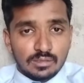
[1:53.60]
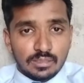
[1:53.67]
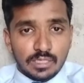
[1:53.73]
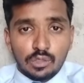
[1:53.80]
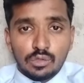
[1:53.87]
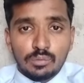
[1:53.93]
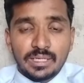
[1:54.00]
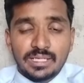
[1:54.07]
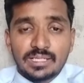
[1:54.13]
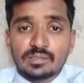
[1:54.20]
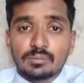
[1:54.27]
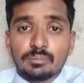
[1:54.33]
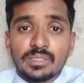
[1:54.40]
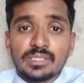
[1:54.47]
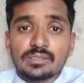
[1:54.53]
halo
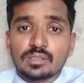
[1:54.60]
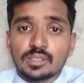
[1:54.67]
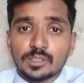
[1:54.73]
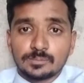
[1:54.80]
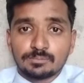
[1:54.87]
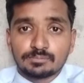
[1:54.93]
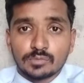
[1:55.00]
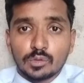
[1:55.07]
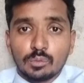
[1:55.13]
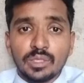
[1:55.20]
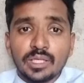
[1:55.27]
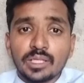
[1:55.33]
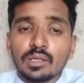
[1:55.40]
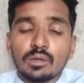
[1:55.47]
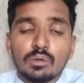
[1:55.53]
bias means
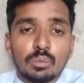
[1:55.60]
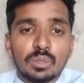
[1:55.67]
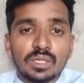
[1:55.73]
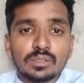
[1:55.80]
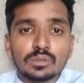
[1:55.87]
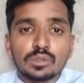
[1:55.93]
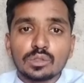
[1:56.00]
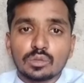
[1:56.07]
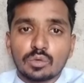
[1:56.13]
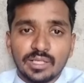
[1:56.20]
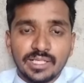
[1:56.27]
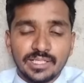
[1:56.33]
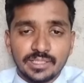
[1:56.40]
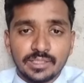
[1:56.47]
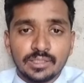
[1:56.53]
where one good
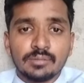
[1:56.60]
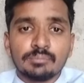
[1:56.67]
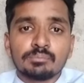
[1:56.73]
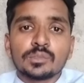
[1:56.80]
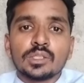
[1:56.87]
quality